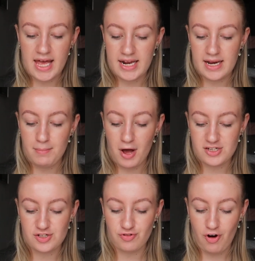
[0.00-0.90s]
And then in
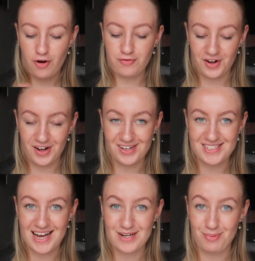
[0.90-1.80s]
personal growth, like I
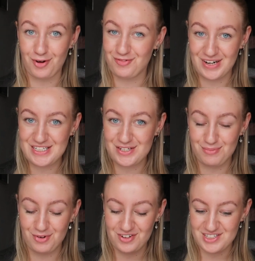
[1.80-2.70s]
said, I put read
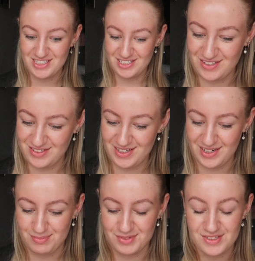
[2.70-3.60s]
two books, did not
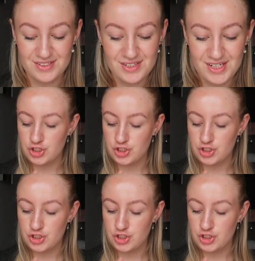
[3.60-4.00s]
happen.